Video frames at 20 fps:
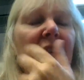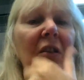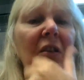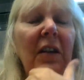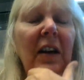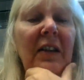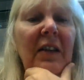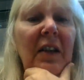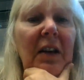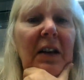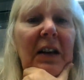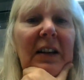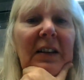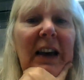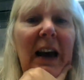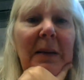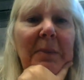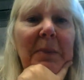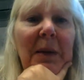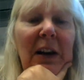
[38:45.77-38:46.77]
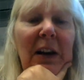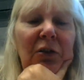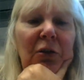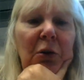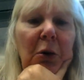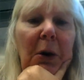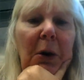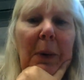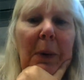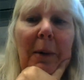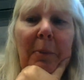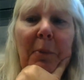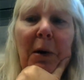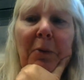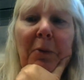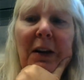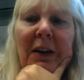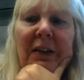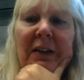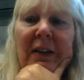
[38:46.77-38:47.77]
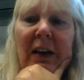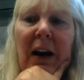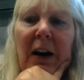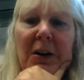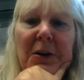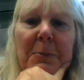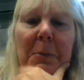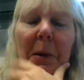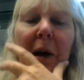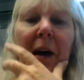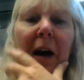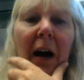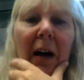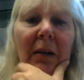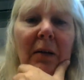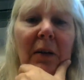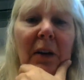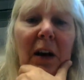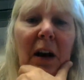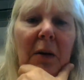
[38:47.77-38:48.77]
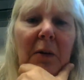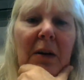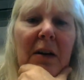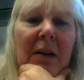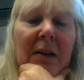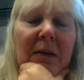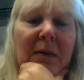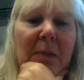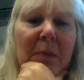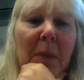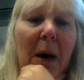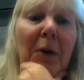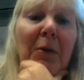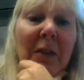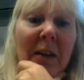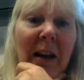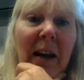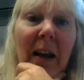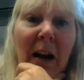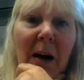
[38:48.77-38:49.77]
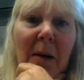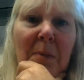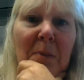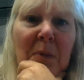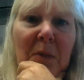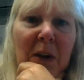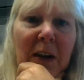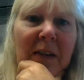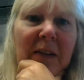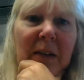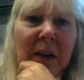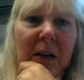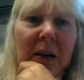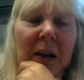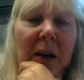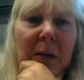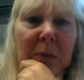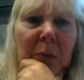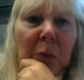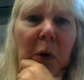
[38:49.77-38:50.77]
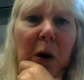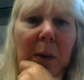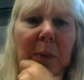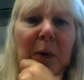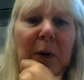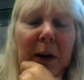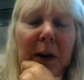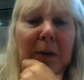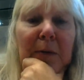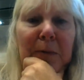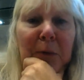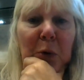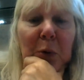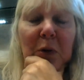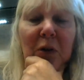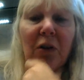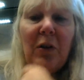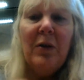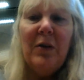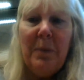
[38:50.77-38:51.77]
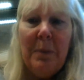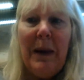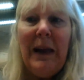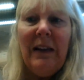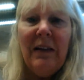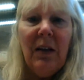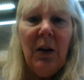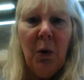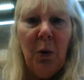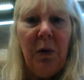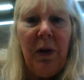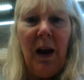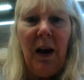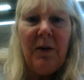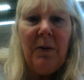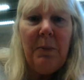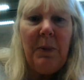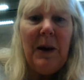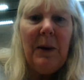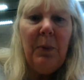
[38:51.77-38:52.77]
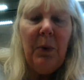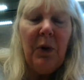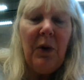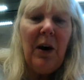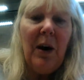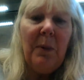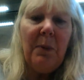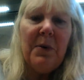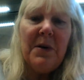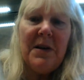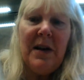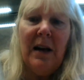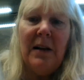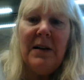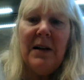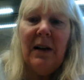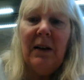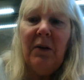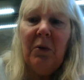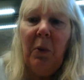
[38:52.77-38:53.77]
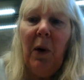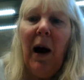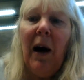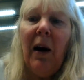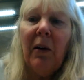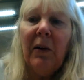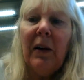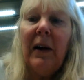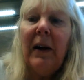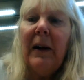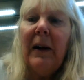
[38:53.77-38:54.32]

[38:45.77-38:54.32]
to do it. It's only a 10-minute talk about my research, but mostly I'm excited. What I'm looking forward to is meeting all the other people that are presenting as well.